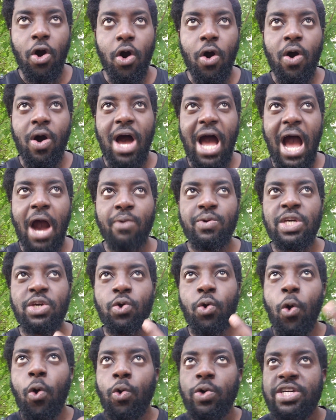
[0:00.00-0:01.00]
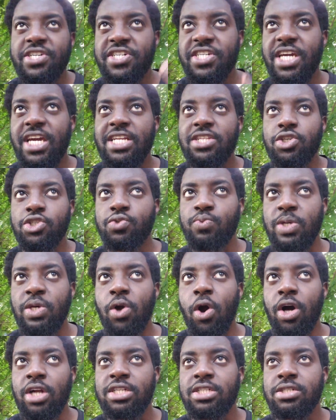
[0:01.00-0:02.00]
Or are we co-creators
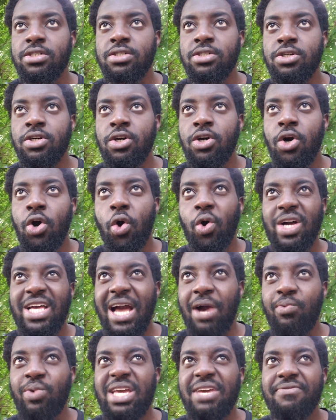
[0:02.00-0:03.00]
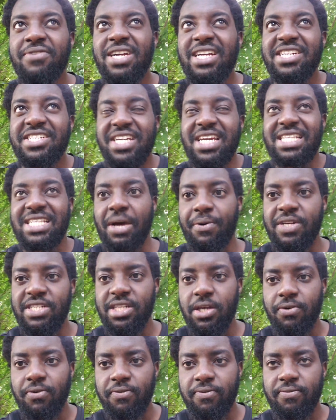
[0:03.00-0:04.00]
with God? Or can we even create
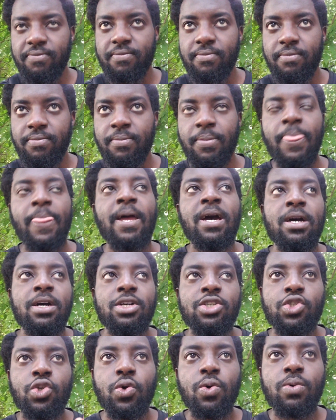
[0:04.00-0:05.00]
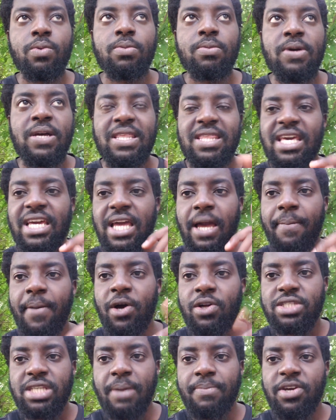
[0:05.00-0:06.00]
ourselves? So think
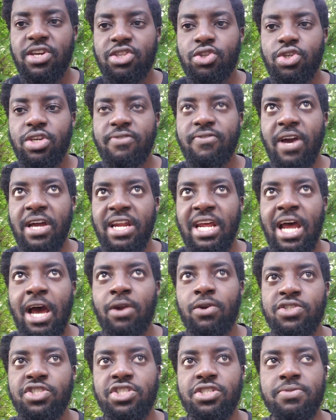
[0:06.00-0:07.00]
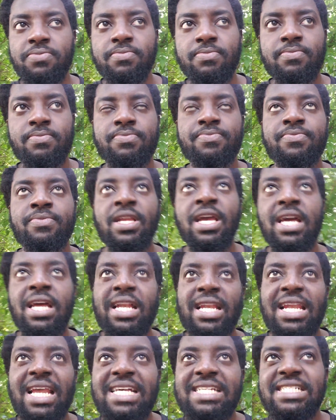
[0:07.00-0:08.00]
about, I'm going to give you an analogy.
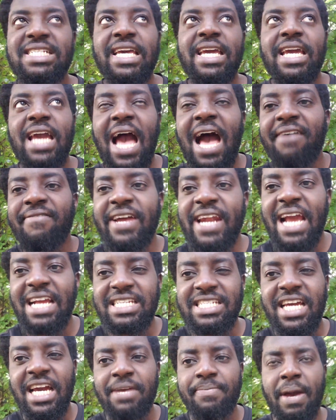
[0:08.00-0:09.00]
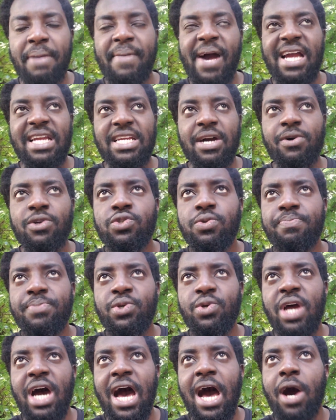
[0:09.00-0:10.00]
Let's say I have an idea in my mind. I want to
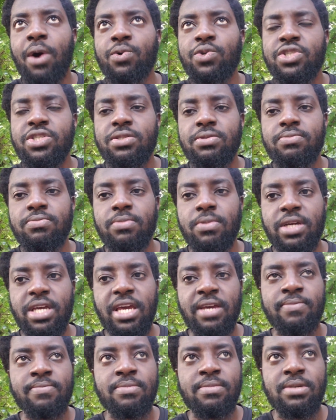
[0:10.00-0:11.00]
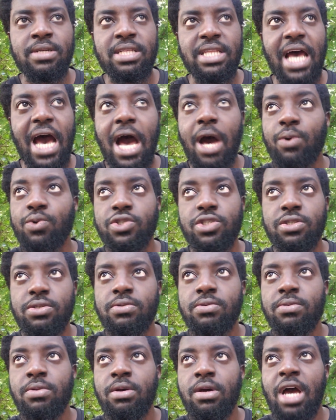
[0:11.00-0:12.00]
build a house. Okay? The house.
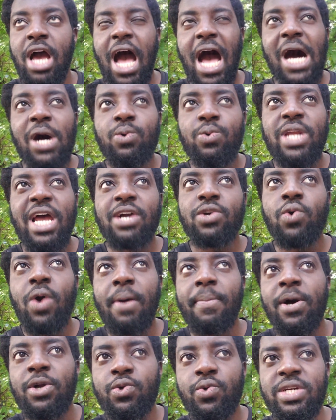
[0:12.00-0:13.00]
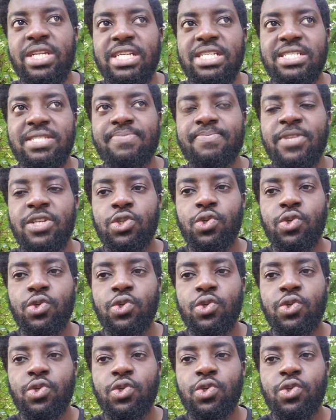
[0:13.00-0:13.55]
How would I go about doing this?